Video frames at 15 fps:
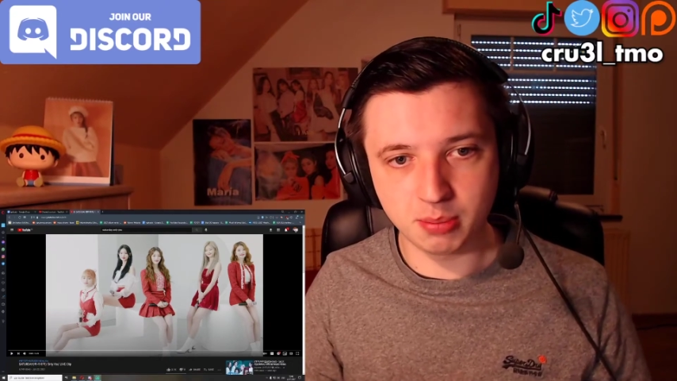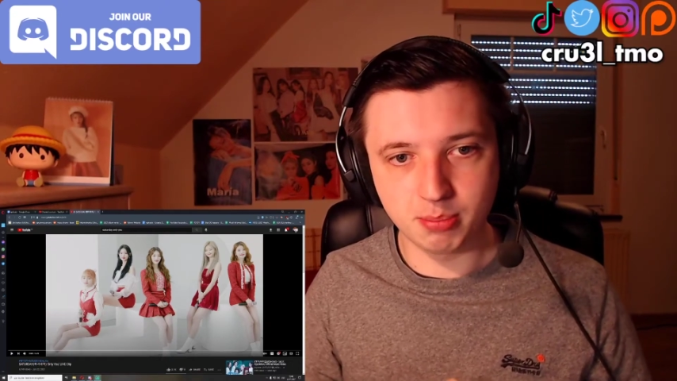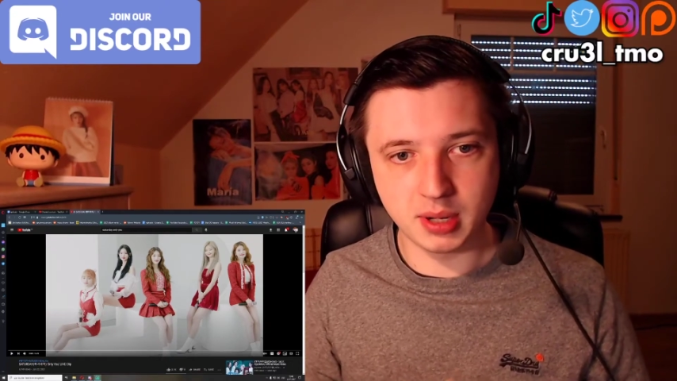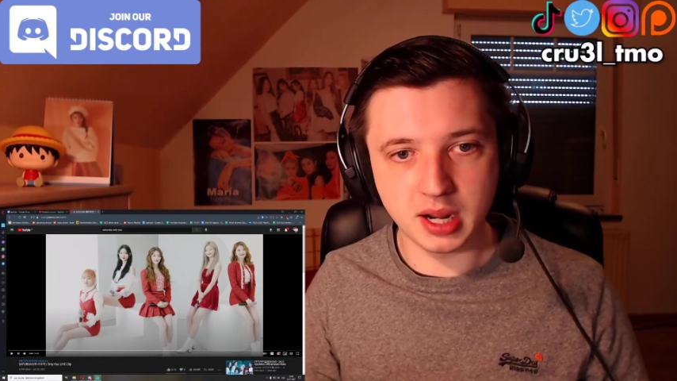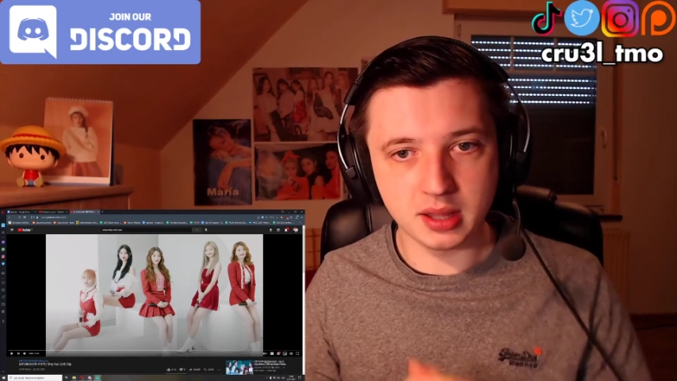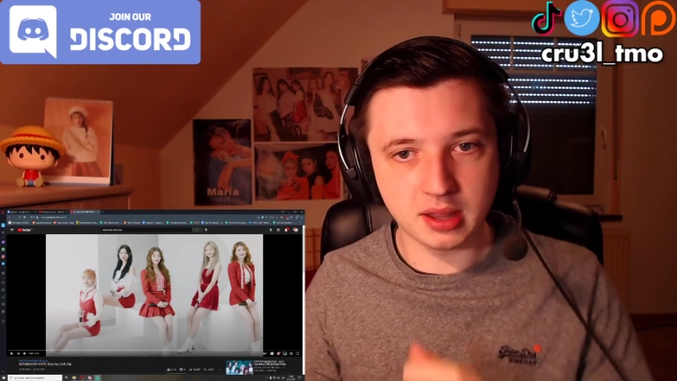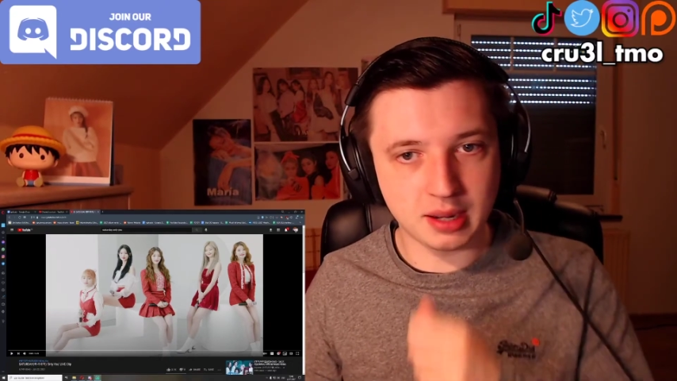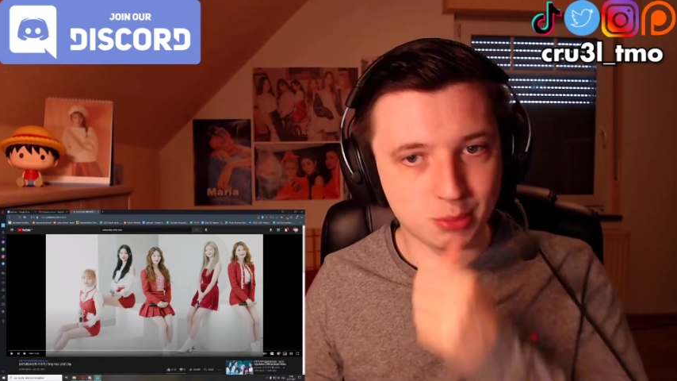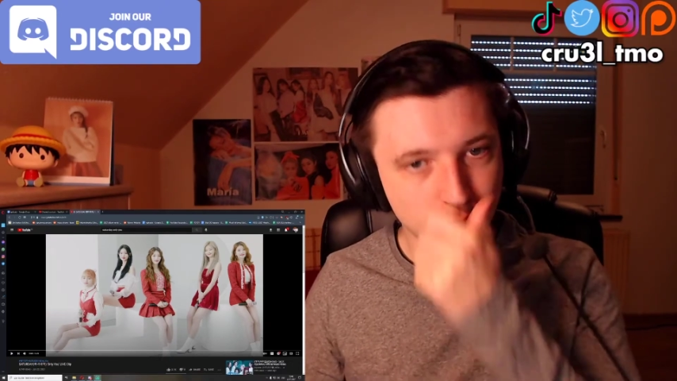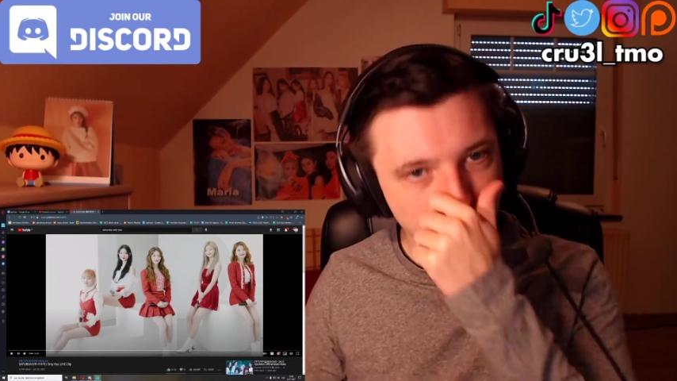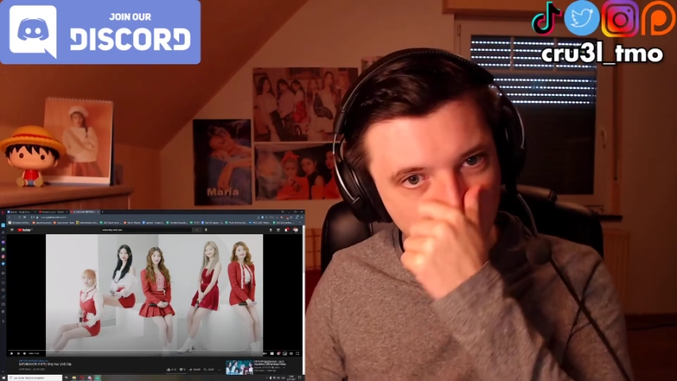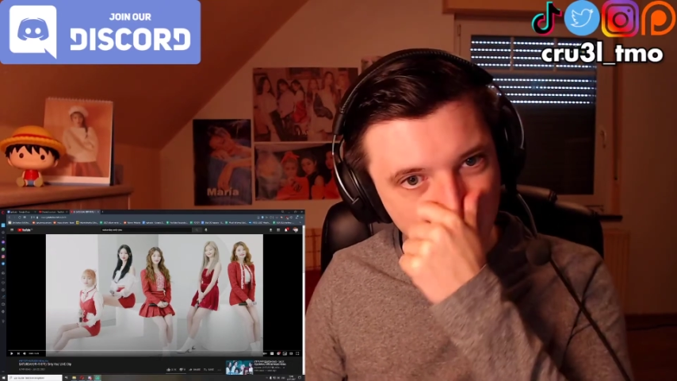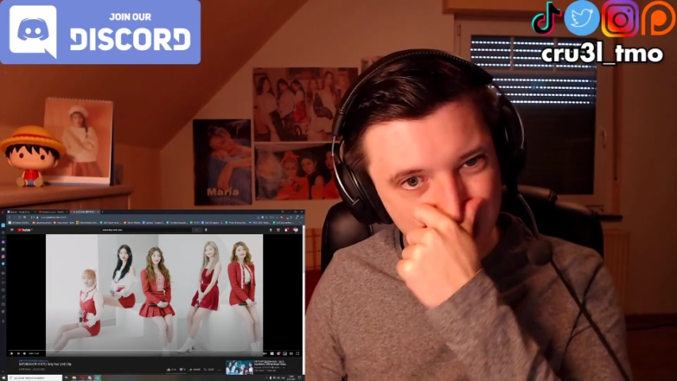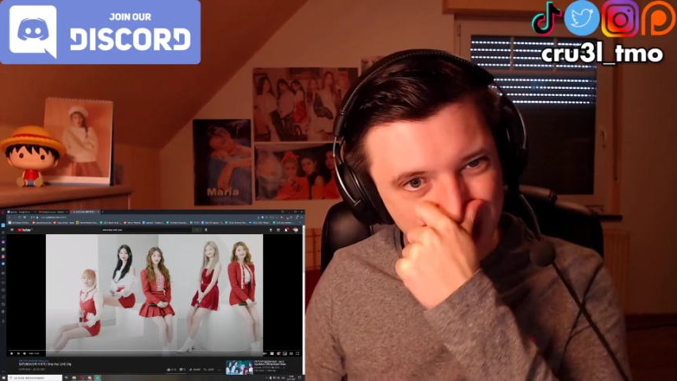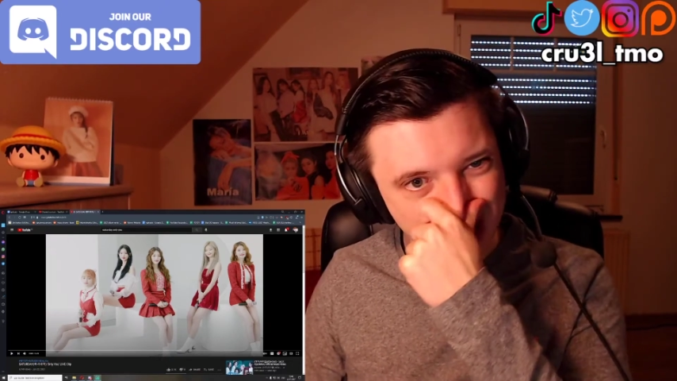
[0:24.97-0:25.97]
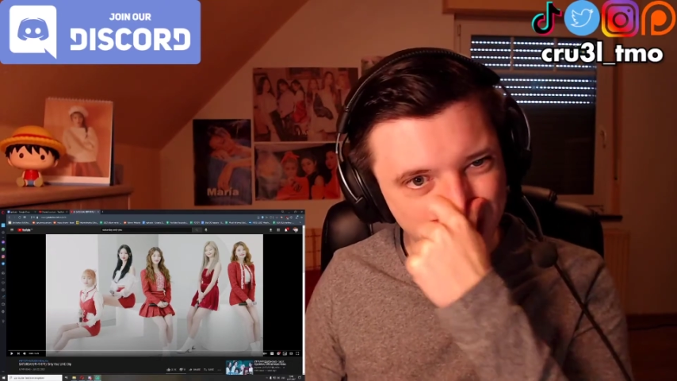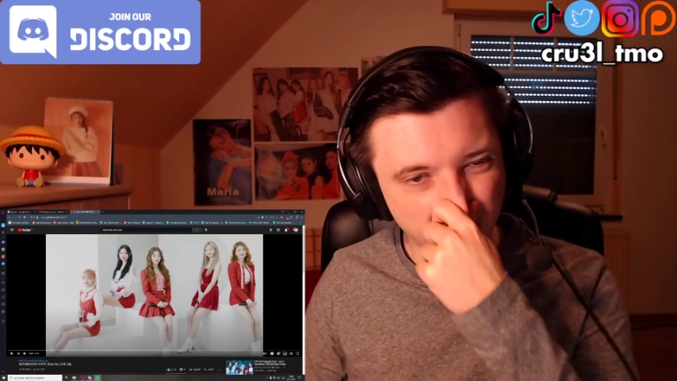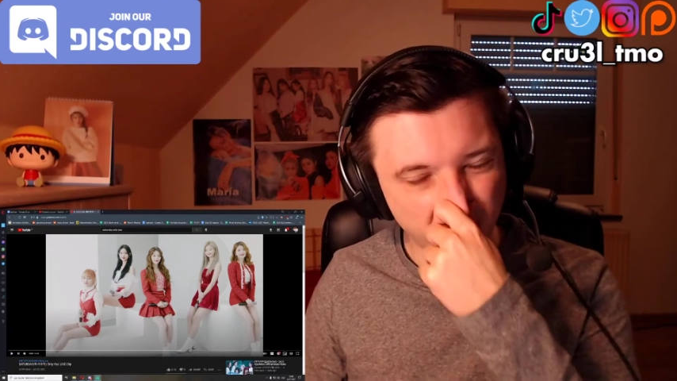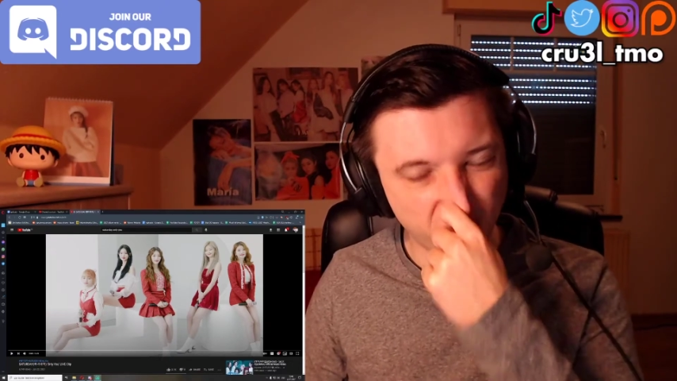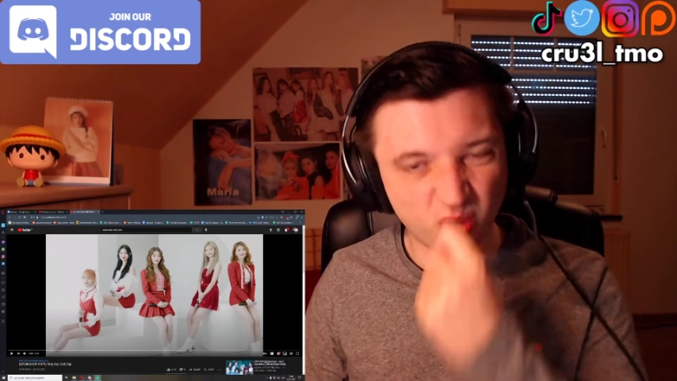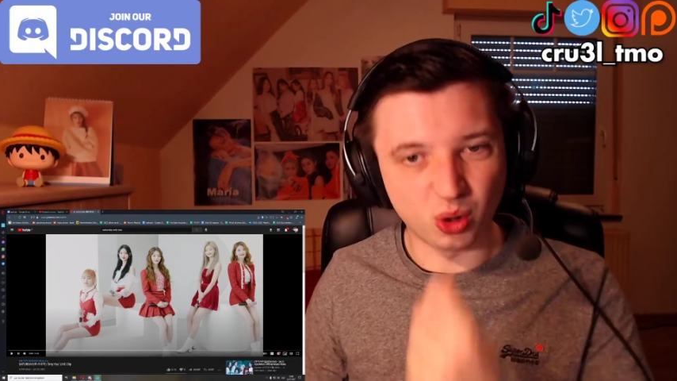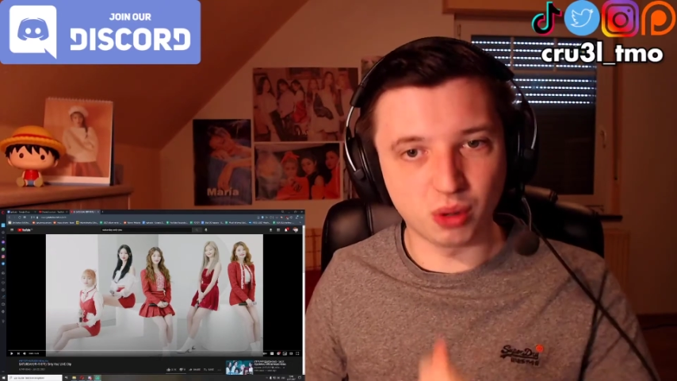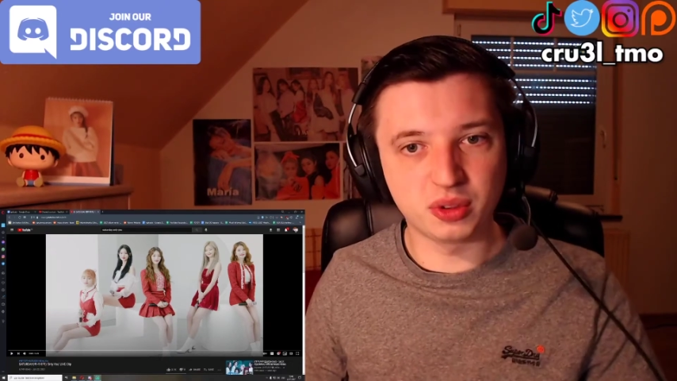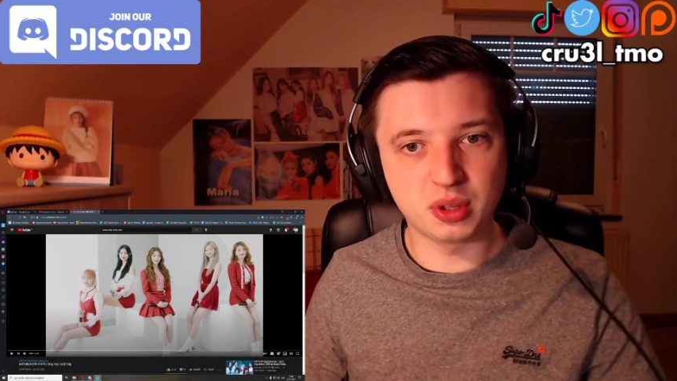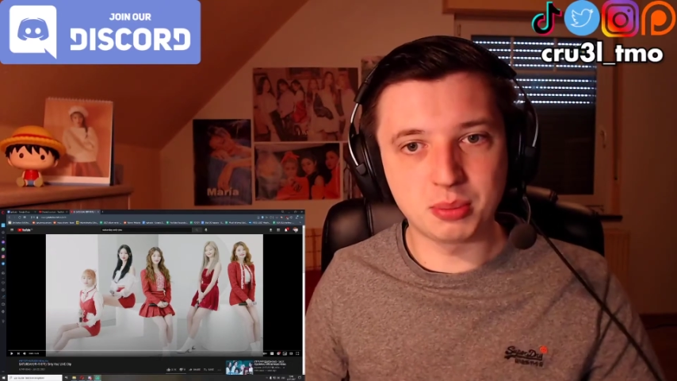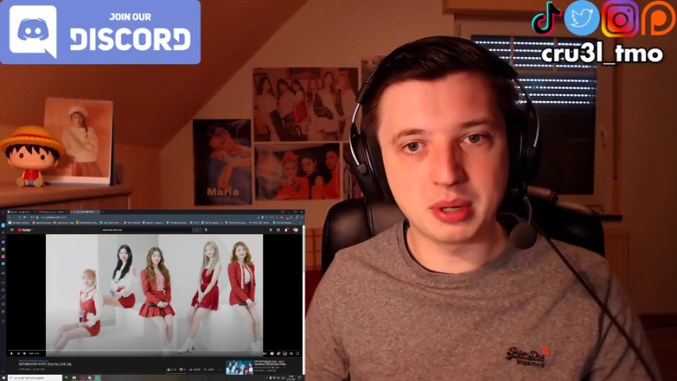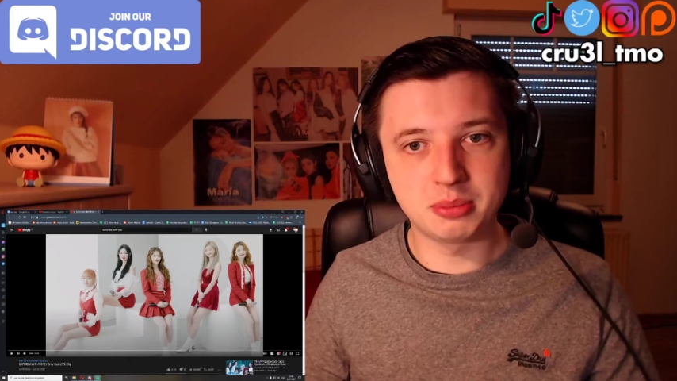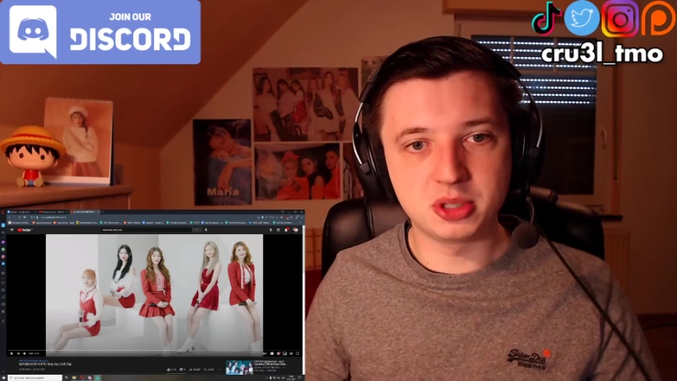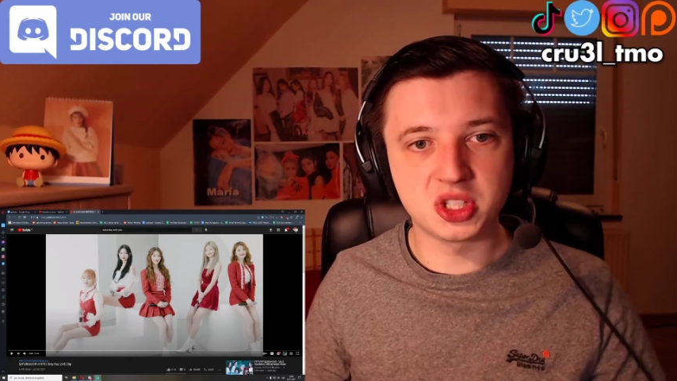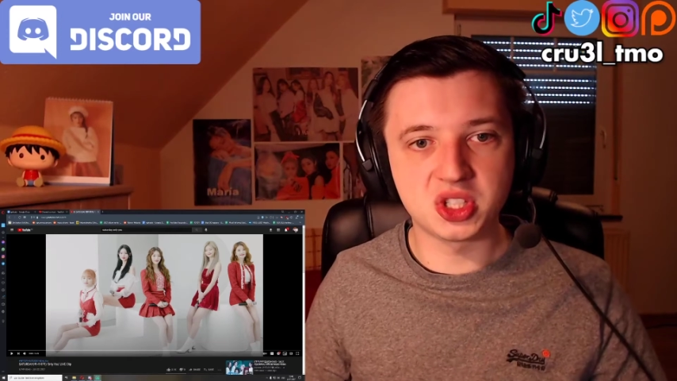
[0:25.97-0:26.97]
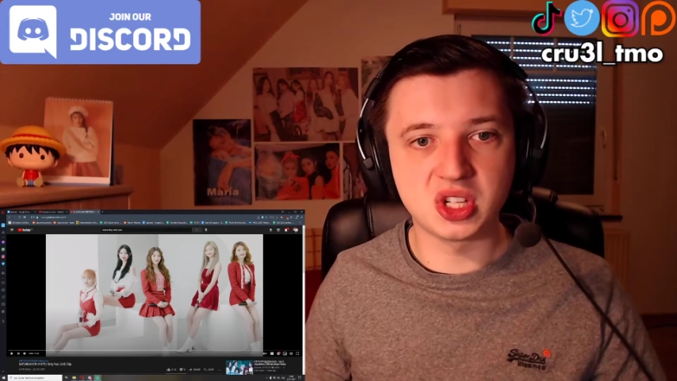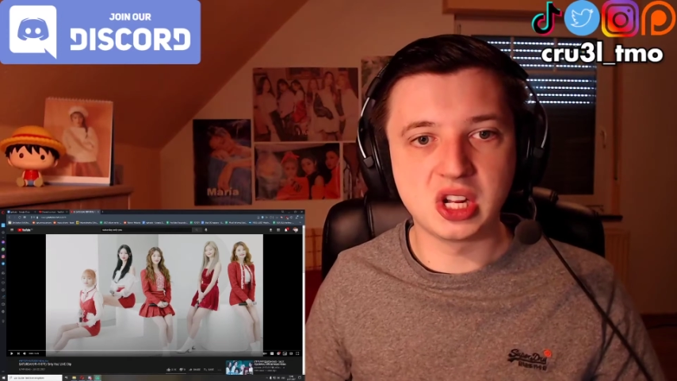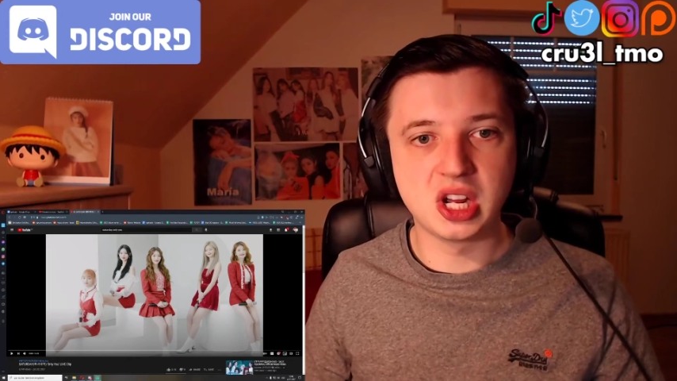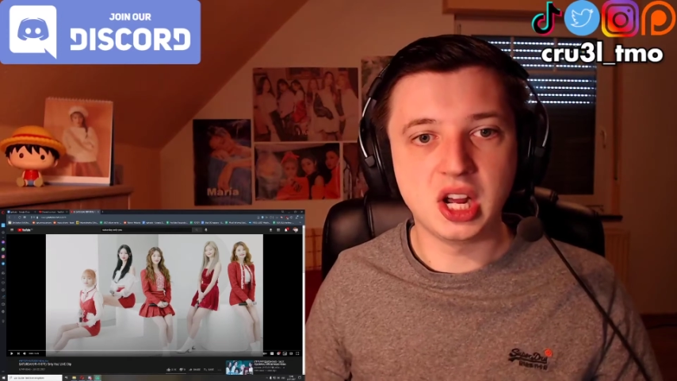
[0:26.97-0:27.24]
but I'm not quite there yet for all of the members.